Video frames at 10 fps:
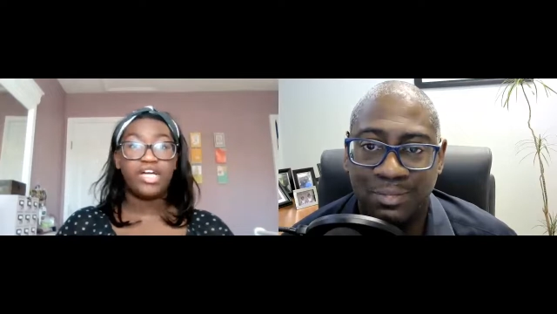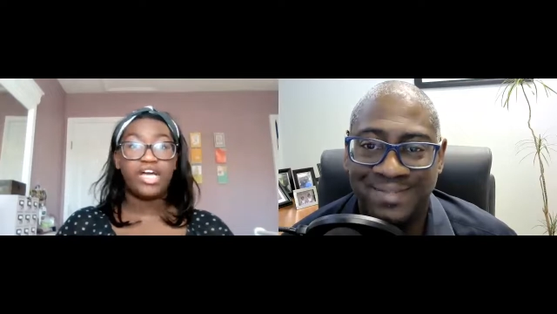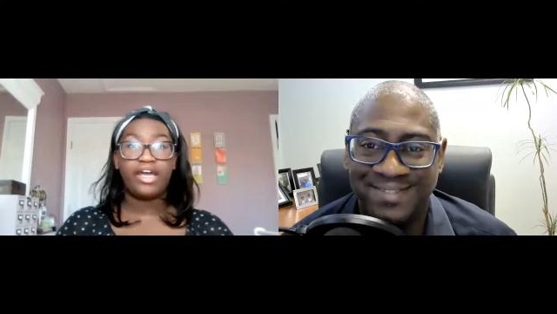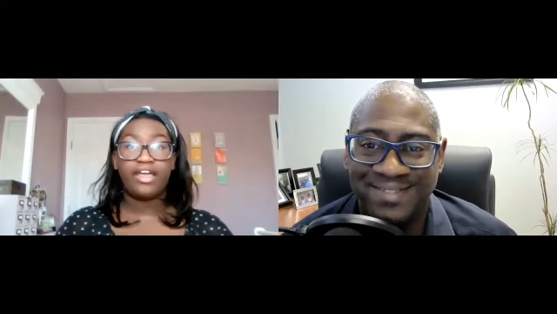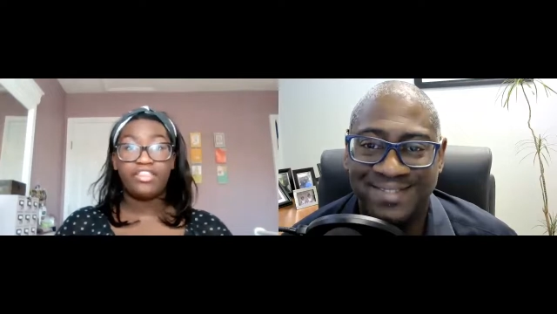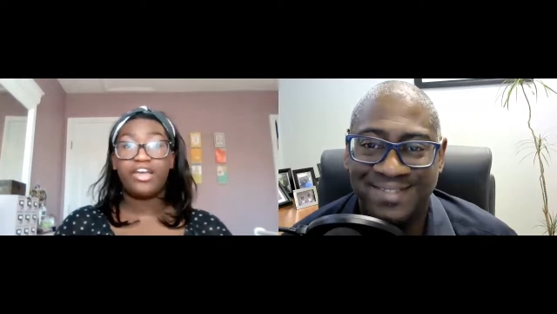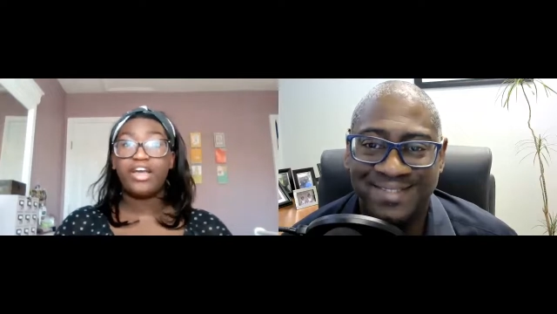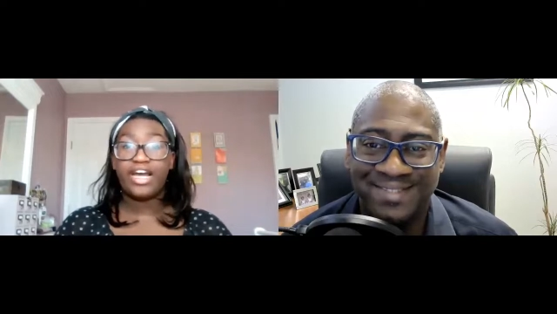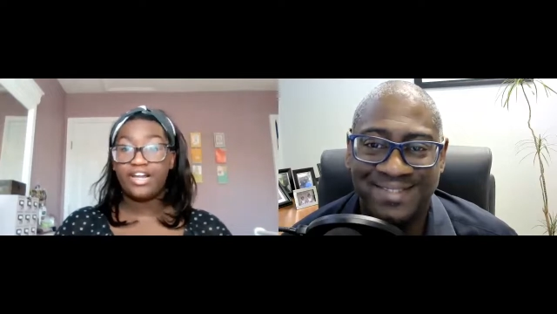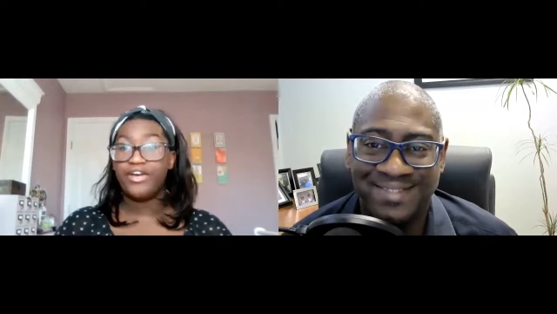Speaker 1: i, I think
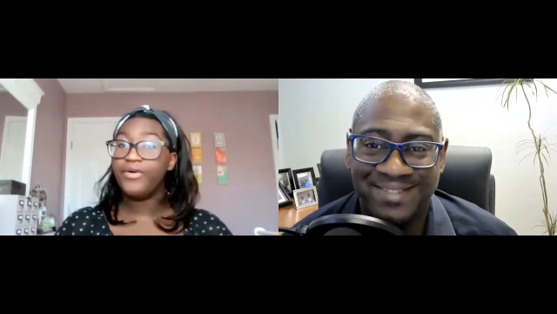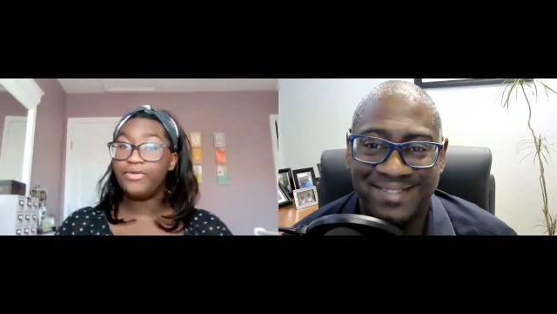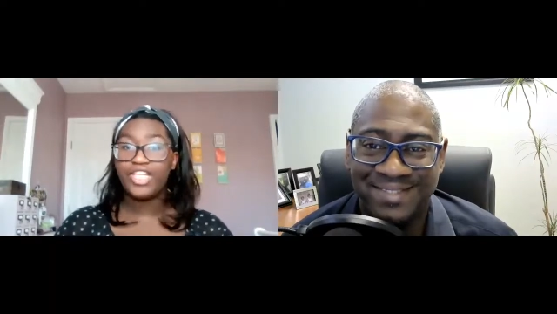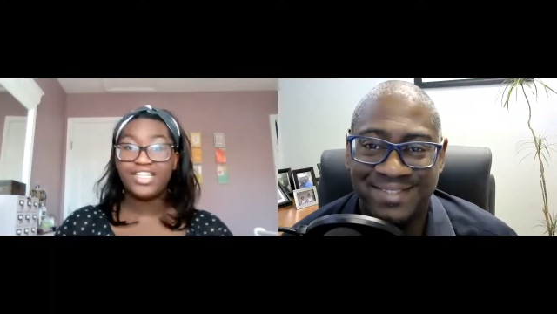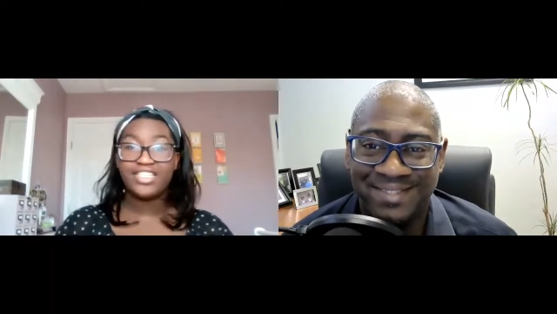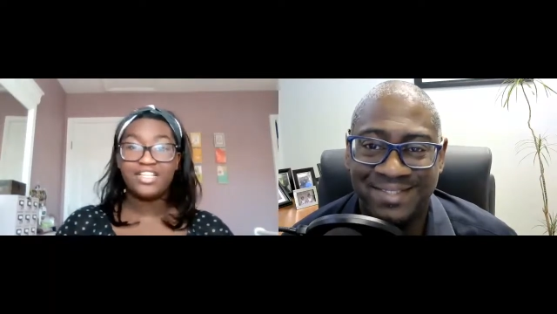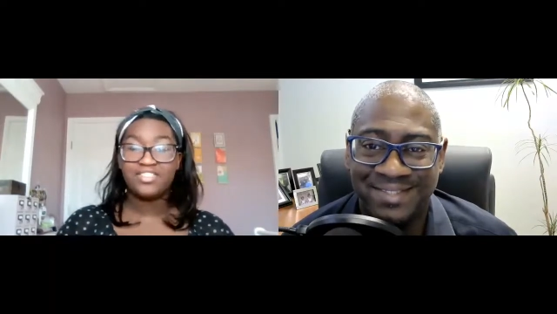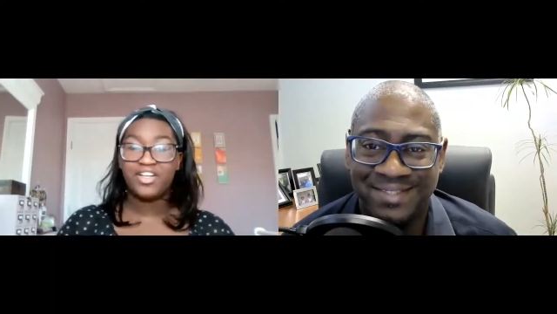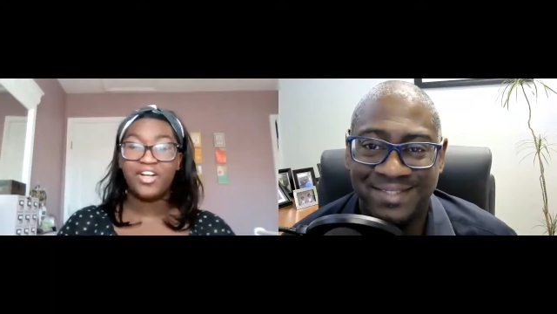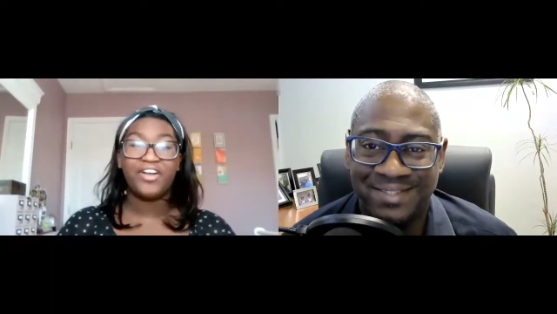i kind of owe jaz
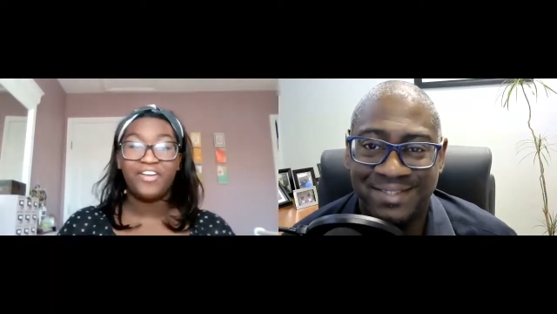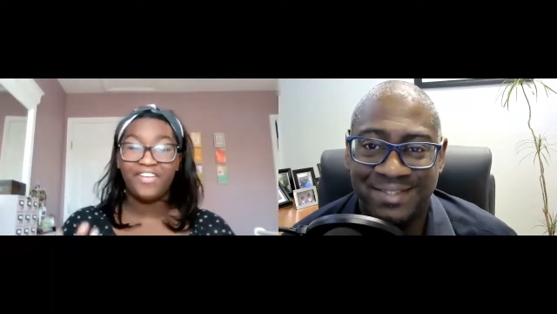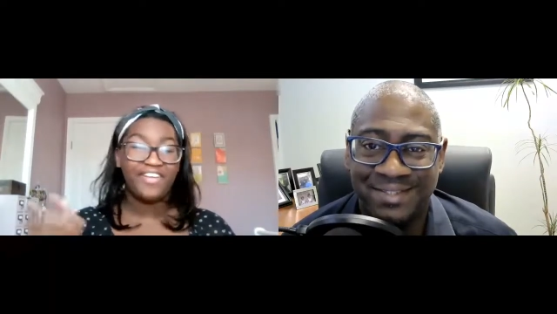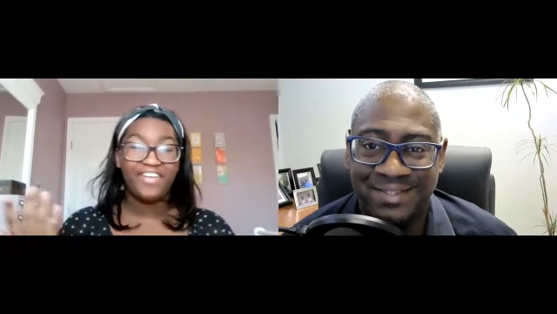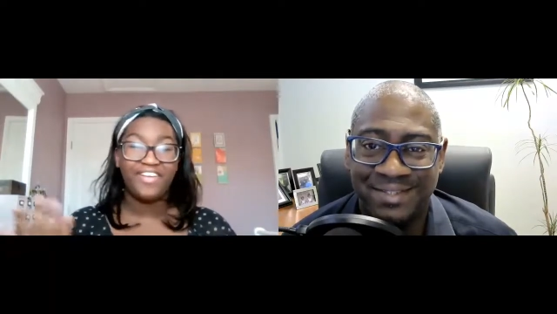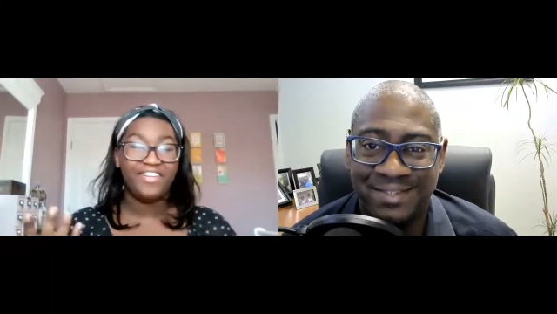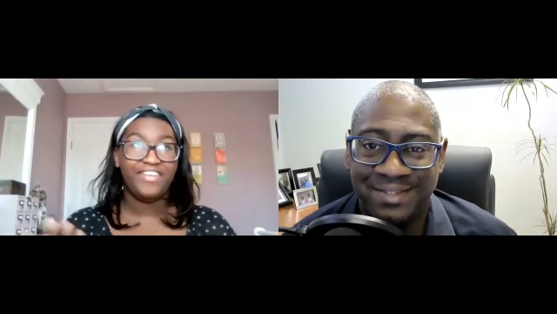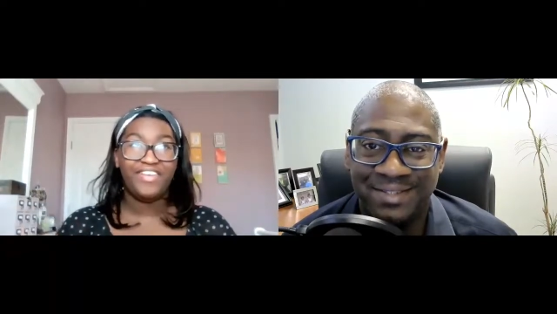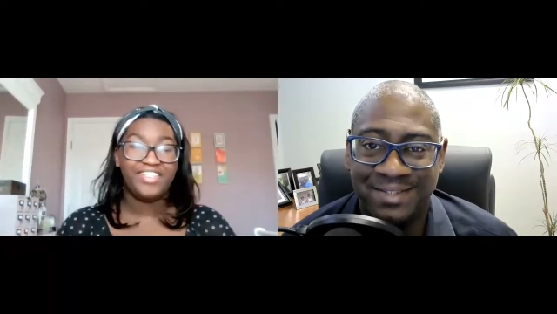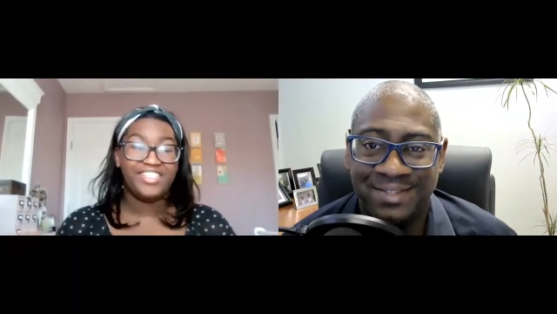hands to her all,
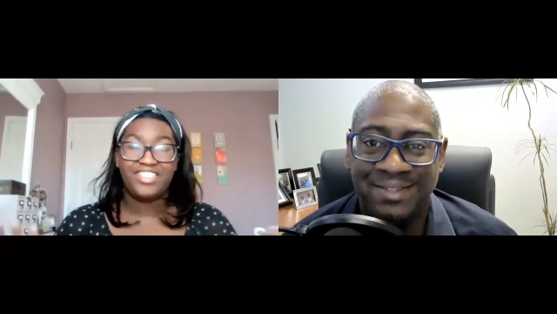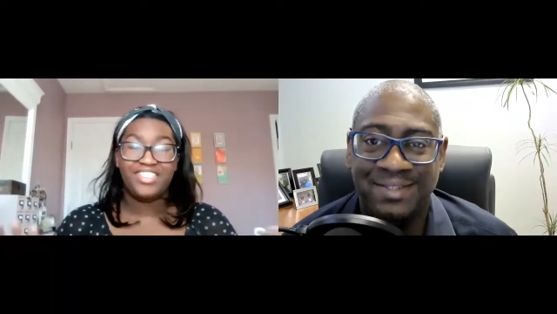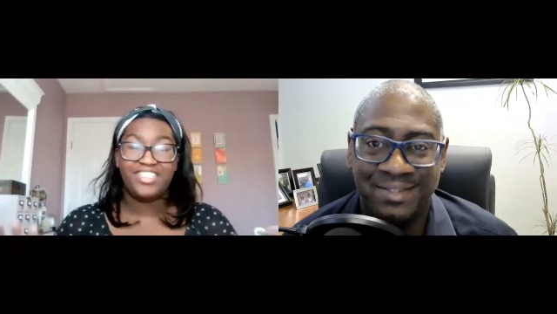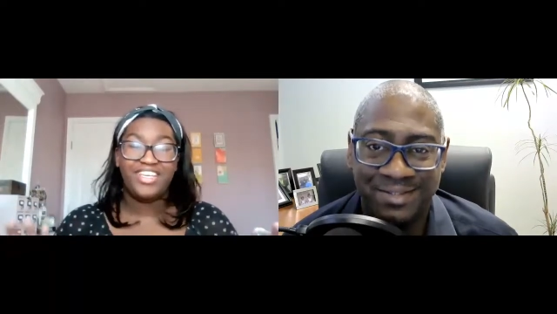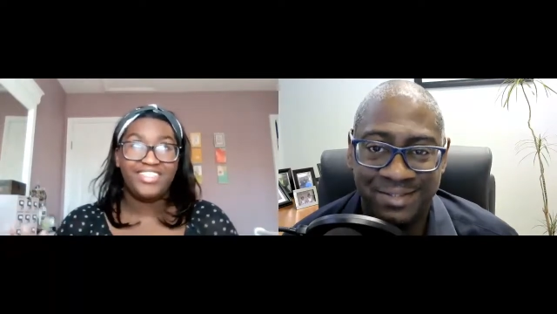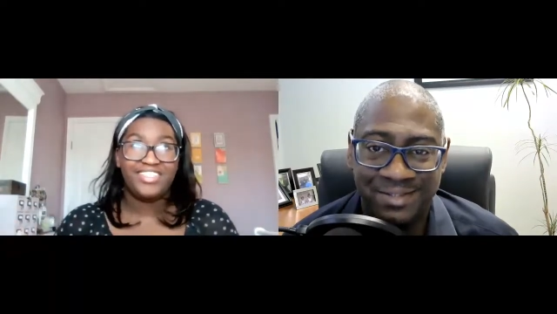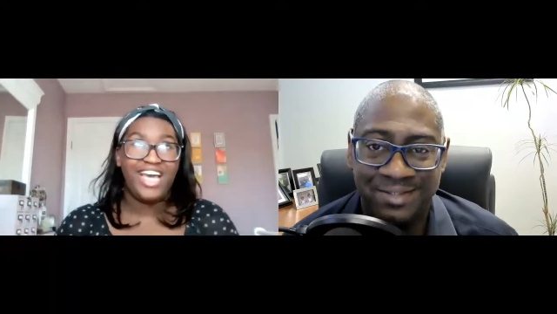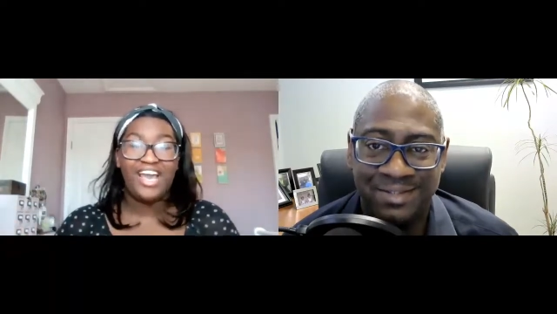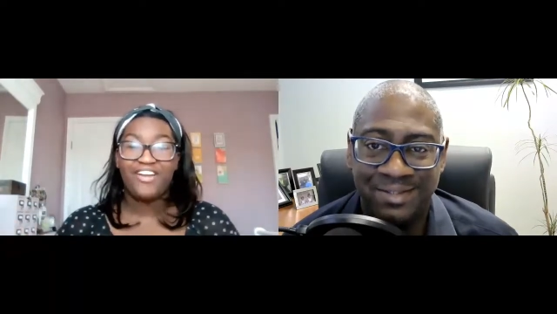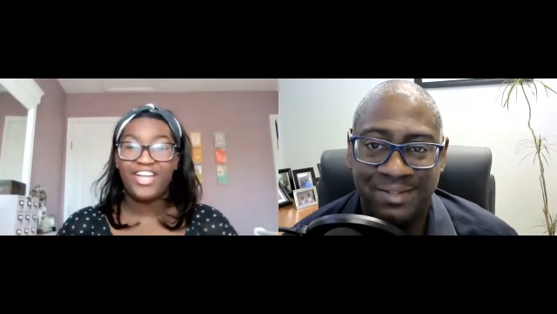in, in its
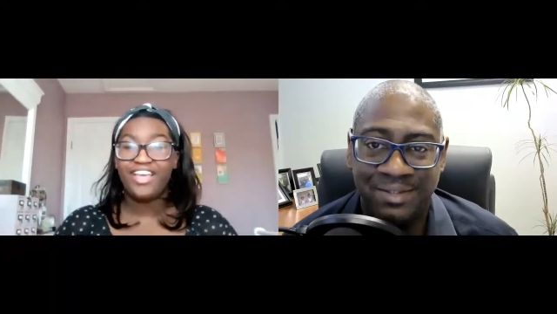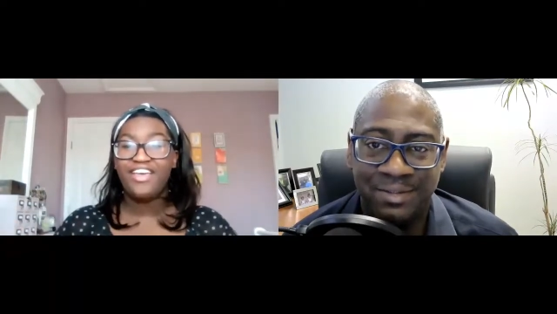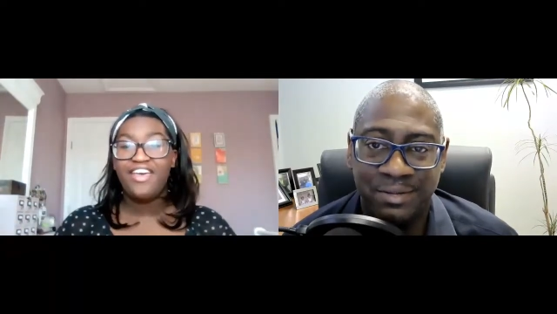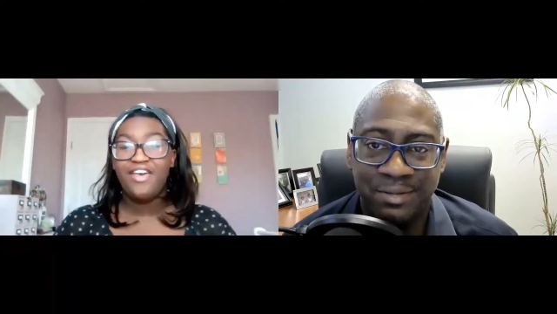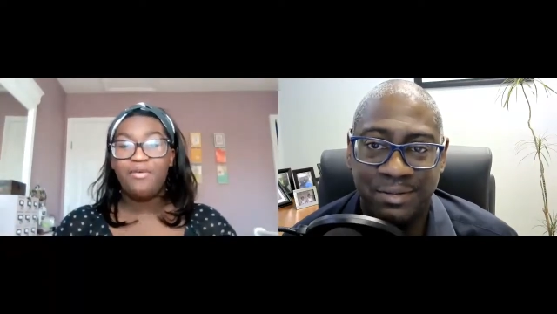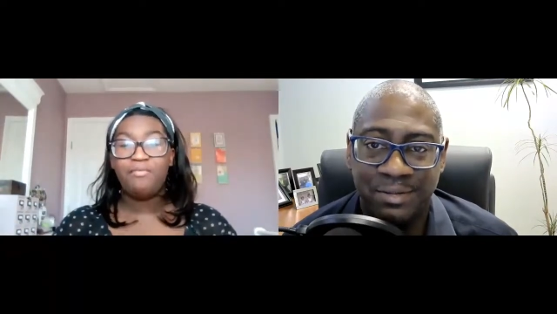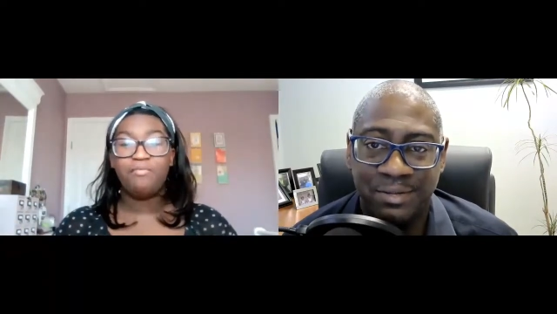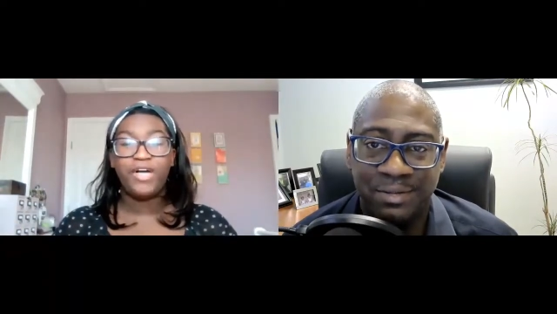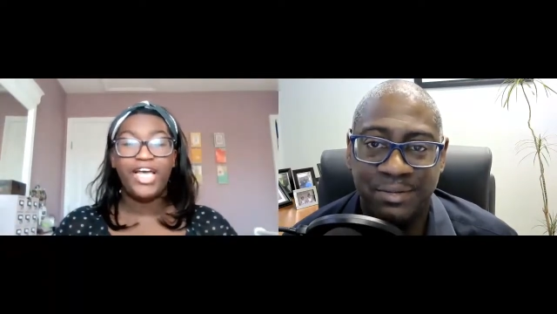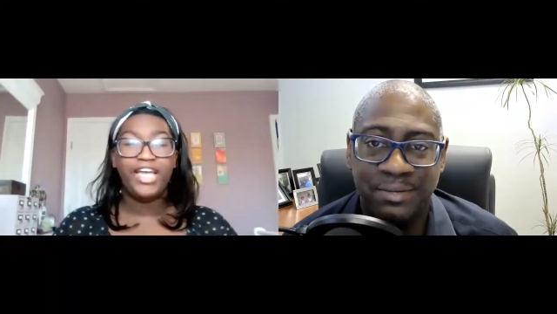entirety
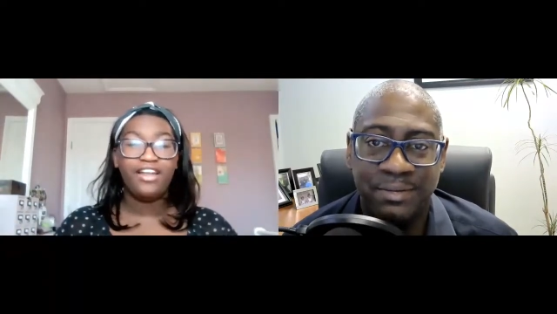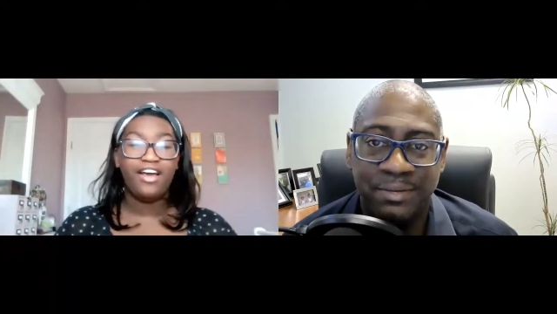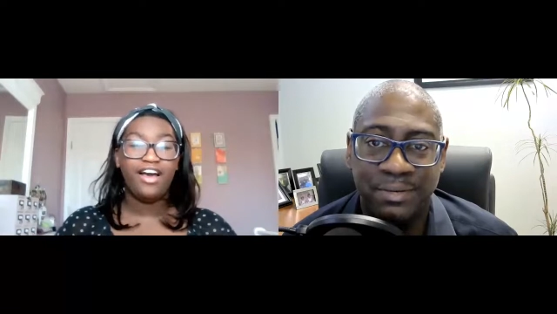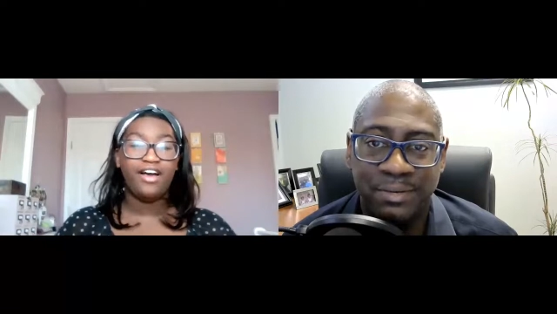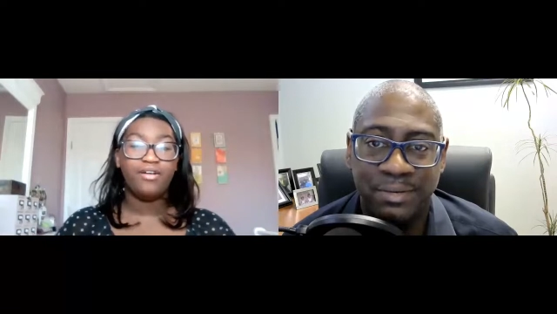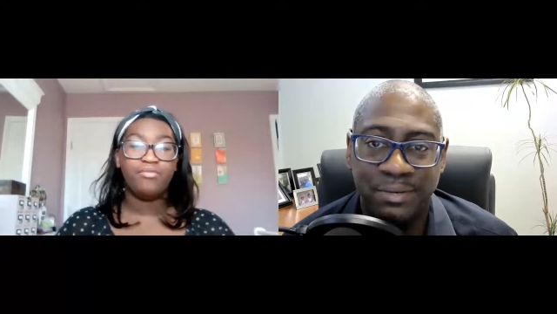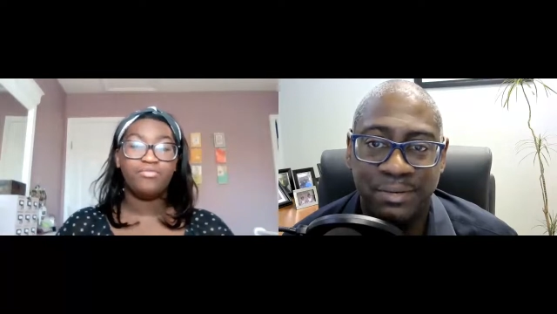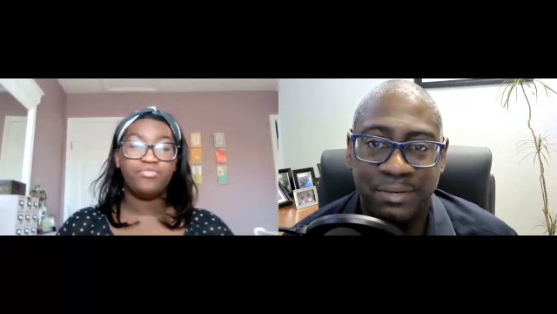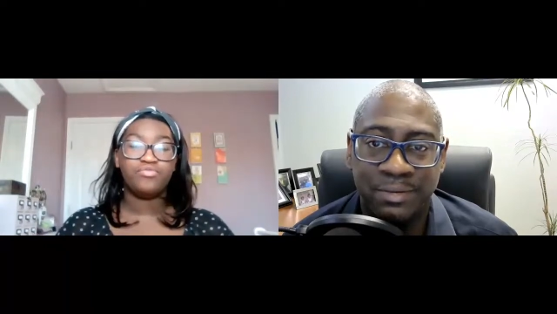but um